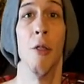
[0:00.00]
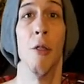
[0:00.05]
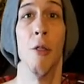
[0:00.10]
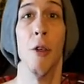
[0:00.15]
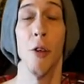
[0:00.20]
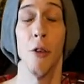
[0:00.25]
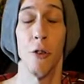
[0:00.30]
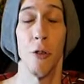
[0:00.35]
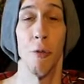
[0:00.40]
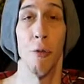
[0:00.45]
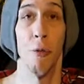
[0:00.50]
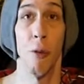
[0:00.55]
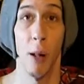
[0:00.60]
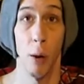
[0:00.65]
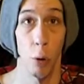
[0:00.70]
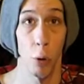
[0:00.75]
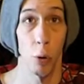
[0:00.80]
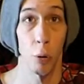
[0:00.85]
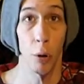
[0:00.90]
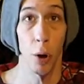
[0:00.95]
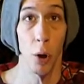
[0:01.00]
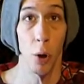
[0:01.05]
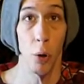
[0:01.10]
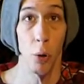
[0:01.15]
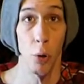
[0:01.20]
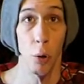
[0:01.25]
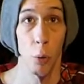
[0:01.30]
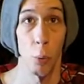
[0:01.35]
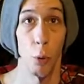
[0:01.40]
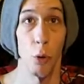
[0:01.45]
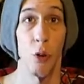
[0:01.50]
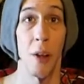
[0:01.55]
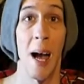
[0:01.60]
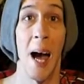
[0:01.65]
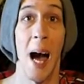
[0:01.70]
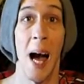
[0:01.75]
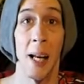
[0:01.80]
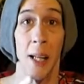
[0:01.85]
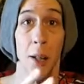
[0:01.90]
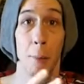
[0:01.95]
this Velcro was
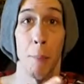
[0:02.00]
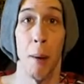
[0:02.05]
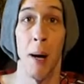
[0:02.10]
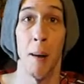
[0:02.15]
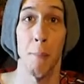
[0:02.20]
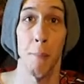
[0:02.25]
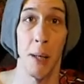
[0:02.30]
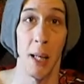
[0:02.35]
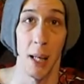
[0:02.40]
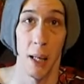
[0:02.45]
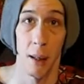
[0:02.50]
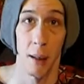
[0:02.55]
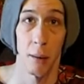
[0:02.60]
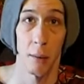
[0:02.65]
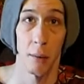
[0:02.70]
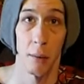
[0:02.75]
added by me.